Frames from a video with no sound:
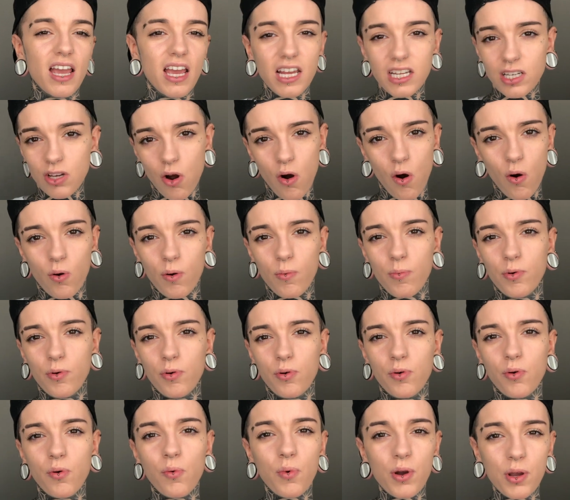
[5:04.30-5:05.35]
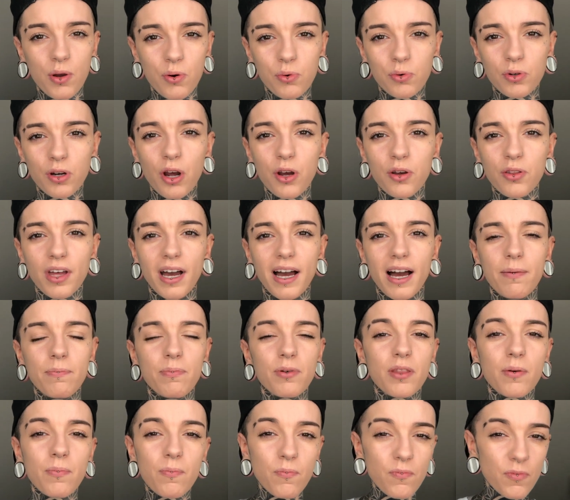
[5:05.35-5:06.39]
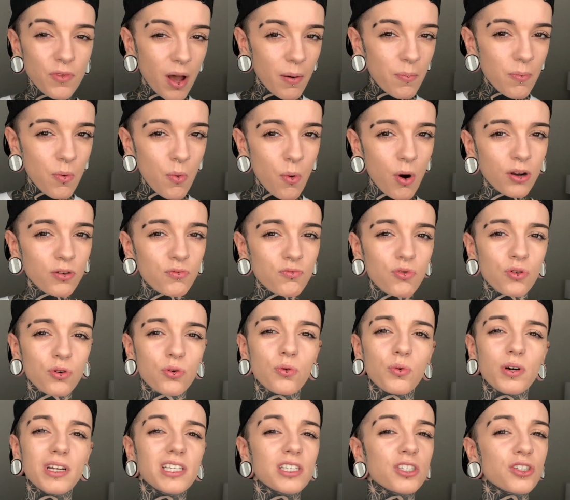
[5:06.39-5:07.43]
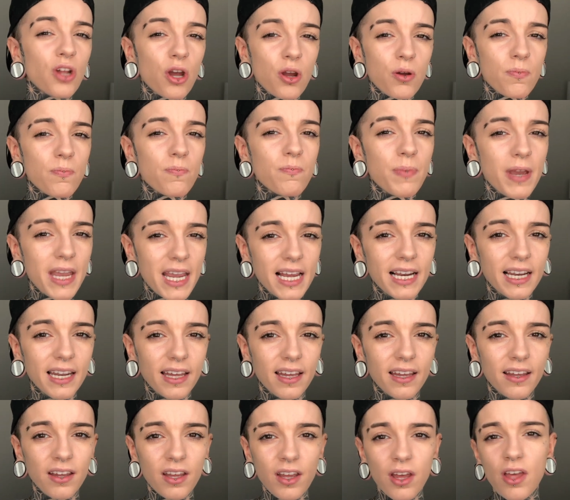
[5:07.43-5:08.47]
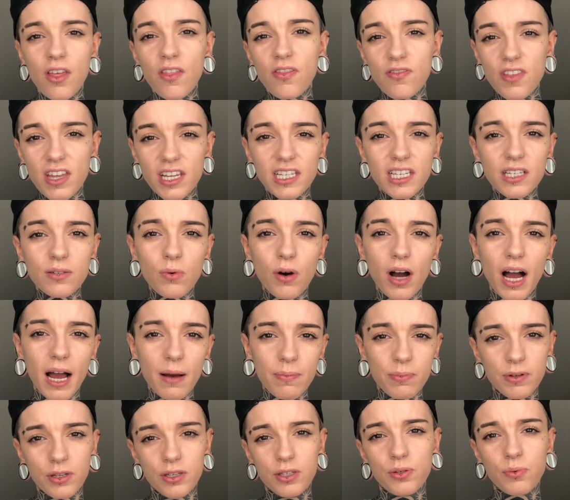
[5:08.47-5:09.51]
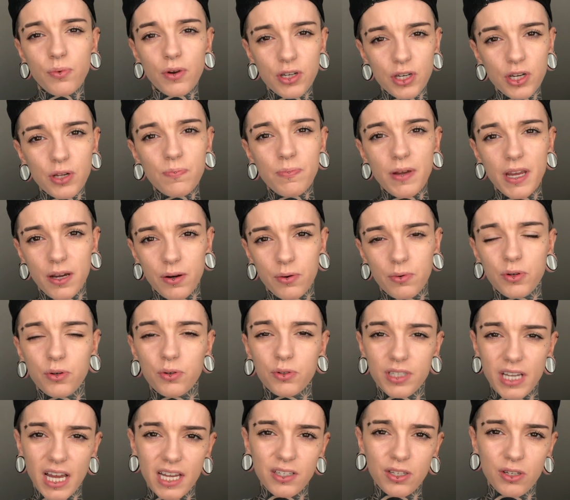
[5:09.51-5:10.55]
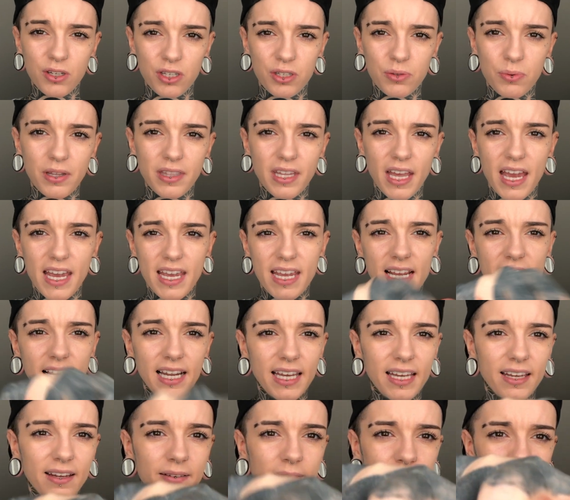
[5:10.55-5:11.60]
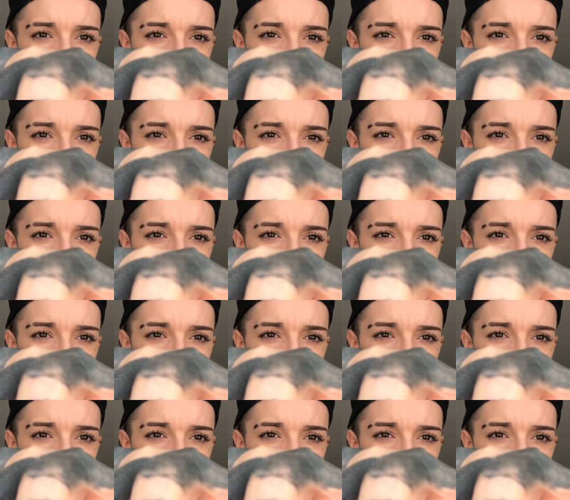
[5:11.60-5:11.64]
it's horrible. We all know that, but the number one rule is don't peel it. This is what happens when you peel your tattoos when they're healing.